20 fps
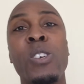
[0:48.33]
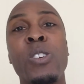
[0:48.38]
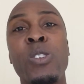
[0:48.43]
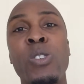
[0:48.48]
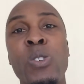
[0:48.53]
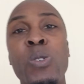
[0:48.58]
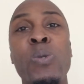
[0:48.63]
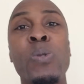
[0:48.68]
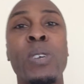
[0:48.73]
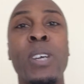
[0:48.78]

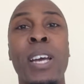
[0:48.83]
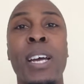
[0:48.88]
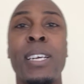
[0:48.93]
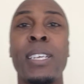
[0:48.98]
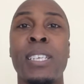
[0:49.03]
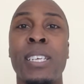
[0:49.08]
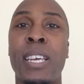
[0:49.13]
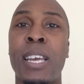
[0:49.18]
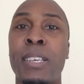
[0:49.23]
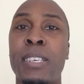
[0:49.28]
you
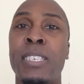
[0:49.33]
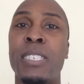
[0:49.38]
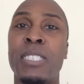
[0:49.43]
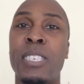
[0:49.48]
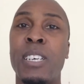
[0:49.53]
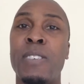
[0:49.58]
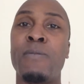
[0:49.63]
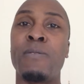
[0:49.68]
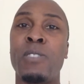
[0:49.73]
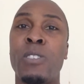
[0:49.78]
can get
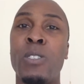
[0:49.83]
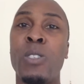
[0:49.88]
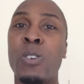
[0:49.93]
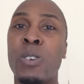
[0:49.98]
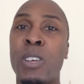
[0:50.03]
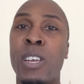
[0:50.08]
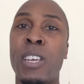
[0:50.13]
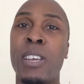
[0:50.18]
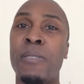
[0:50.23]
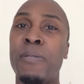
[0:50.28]
yourself
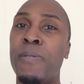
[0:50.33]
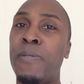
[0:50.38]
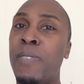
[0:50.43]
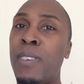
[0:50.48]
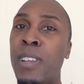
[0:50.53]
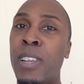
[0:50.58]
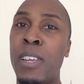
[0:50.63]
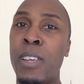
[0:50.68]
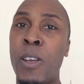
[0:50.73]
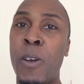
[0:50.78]
looking and
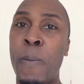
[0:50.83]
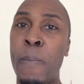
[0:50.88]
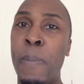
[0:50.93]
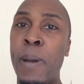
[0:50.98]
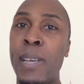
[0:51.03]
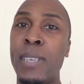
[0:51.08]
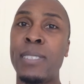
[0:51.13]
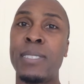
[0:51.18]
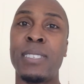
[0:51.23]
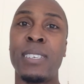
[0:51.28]
feeling your
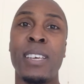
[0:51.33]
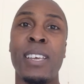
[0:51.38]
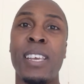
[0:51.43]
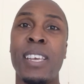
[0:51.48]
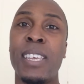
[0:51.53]
best,